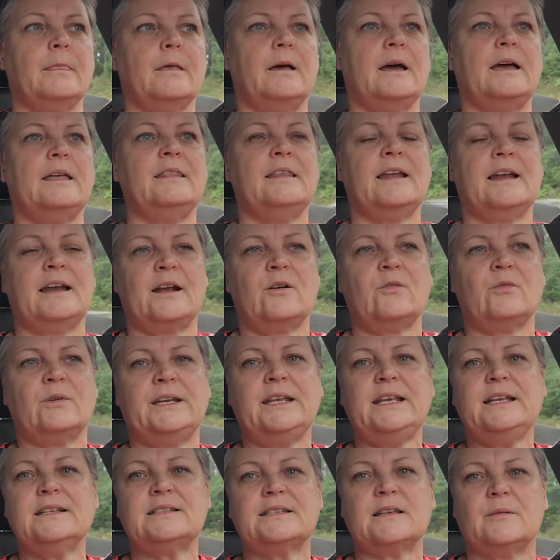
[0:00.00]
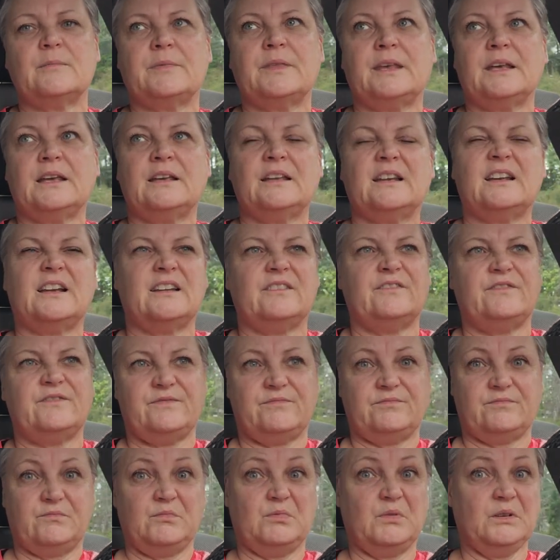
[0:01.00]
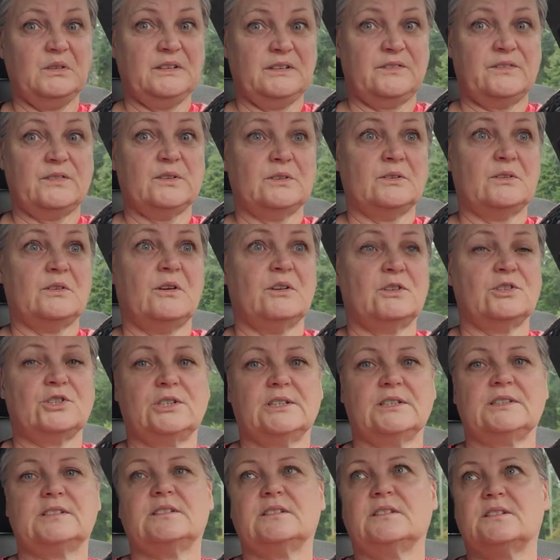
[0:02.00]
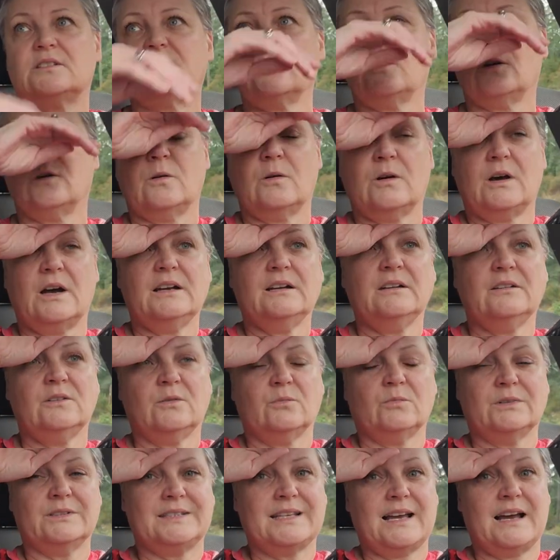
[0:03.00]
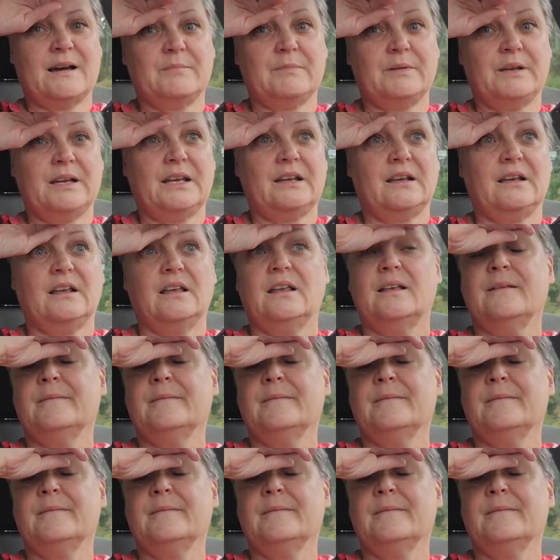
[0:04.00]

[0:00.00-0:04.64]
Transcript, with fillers: And then I go and eat something, and I Really they feel nauseous. So I don't know what's happening.